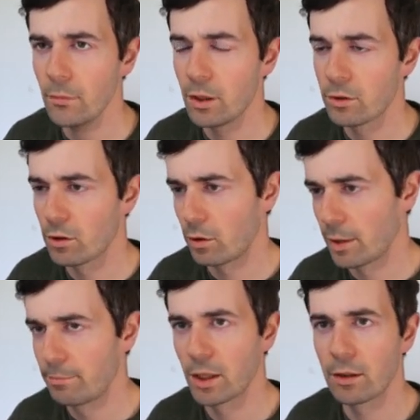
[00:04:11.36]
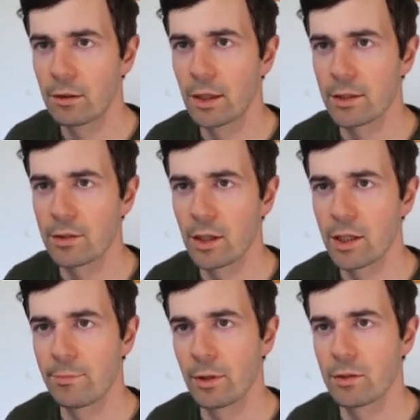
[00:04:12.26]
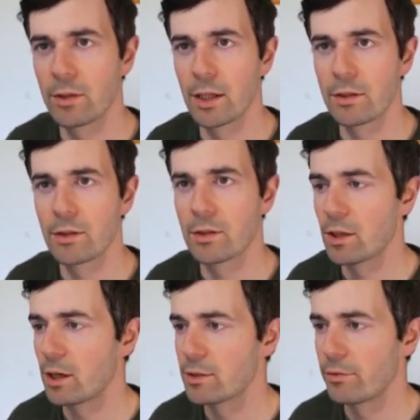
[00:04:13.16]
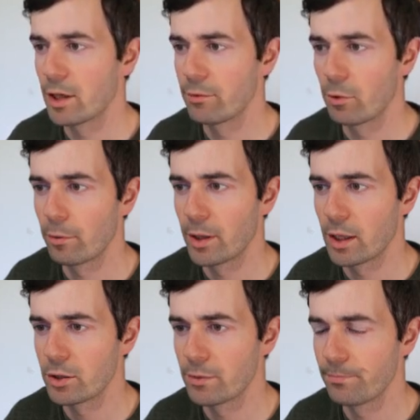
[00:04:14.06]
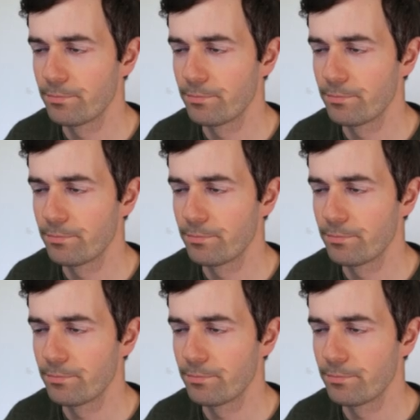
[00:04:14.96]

So I picked that size because that's the size of an A4 page.